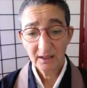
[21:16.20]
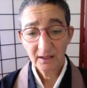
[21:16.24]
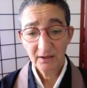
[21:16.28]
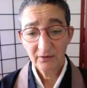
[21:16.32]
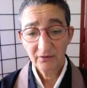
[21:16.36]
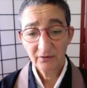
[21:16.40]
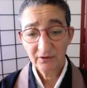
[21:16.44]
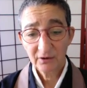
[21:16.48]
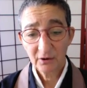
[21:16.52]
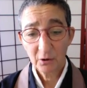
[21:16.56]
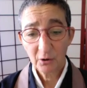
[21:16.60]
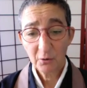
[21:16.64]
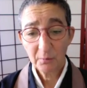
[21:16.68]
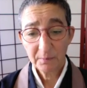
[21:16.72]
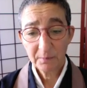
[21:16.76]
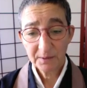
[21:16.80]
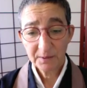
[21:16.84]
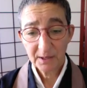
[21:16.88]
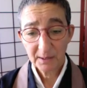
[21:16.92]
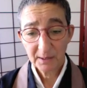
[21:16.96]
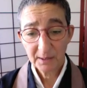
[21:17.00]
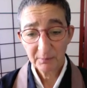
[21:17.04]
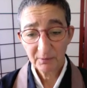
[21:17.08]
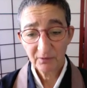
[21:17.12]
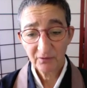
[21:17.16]
is to open
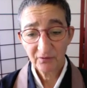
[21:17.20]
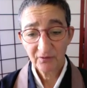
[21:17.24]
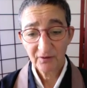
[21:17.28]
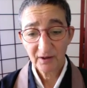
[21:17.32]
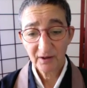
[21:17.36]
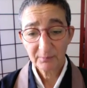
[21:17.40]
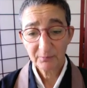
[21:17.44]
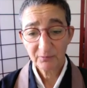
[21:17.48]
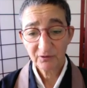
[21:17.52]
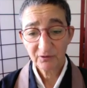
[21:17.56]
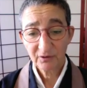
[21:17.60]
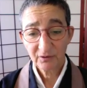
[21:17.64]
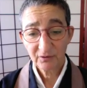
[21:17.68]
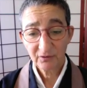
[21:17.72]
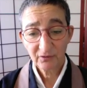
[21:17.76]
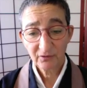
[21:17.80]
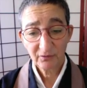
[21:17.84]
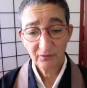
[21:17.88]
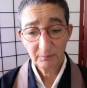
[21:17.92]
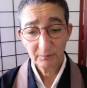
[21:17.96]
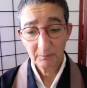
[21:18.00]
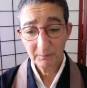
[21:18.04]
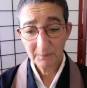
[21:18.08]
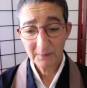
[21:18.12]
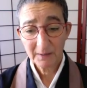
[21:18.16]
our
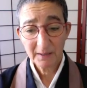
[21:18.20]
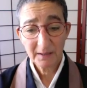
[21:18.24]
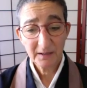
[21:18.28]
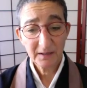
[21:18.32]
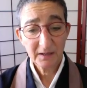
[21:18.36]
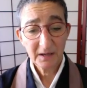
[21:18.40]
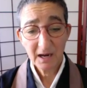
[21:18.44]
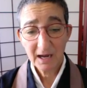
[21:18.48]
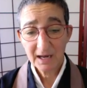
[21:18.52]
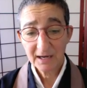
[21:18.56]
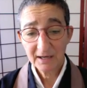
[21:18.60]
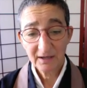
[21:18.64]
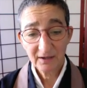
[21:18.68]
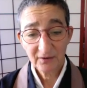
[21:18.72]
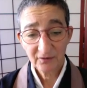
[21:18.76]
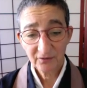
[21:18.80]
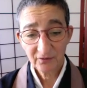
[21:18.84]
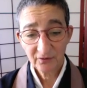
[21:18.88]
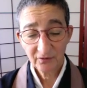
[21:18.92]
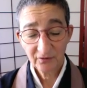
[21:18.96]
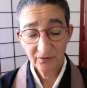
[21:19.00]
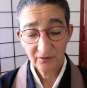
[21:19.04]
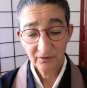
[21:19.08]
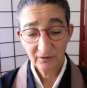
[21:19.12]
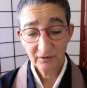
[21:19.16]
perceptions, being not
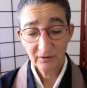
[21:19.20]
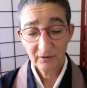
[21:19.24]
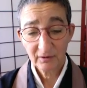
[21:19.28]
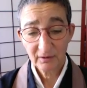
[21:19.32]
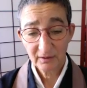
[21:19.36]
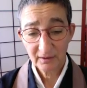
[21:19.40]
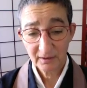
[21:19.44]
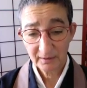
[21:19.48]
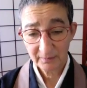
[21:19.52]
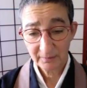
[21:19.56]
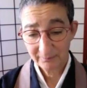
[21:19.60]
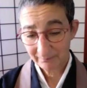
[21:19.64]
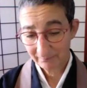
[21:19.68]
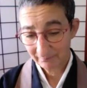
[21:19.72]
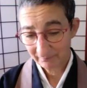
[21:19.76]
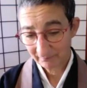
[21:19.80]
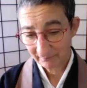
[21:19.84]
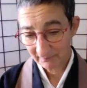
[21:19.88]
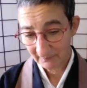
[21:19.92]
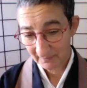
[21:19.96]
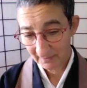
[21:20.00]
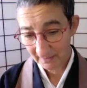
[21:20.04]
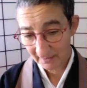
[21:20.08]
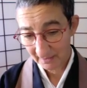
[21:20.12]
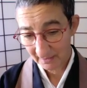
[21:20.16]
necessarily
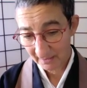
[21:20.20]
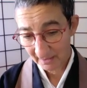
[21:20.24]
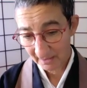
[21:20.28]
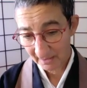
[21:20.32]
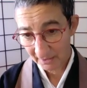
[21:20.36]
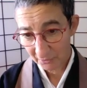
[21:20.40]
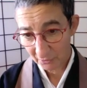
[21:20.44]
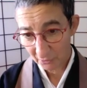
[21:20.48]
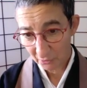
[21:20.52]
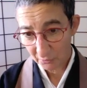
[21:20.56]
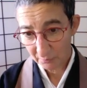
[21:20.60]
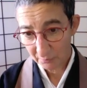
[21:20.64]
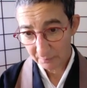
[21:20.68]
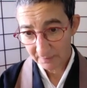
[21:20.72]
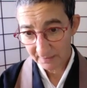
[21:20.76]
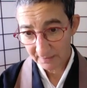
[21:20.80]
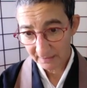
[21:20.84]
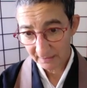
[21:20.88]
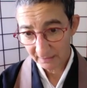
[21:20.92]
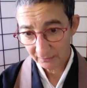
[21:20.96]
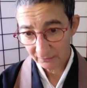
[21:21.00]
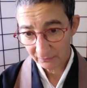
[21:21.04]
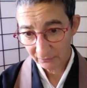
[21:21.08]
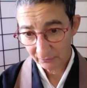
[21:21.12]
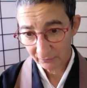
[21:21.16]
an
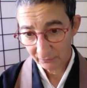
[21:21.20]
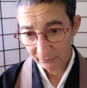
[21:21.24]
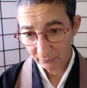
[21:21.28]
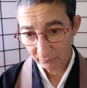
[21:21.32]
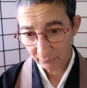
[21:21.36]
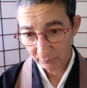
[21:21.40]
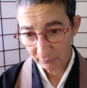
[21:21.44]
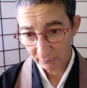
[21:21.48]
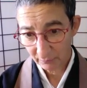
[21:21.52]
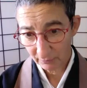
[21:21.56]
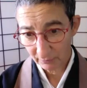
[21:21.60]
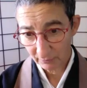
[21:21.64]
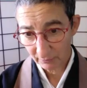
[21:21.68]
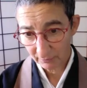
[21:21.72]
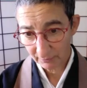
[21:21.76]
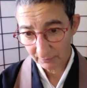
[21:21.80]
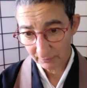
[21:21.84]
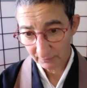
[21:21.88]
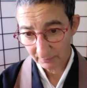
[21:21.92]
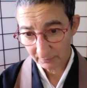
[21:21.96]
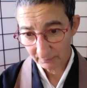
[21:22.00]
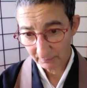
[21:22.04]
opening to the world.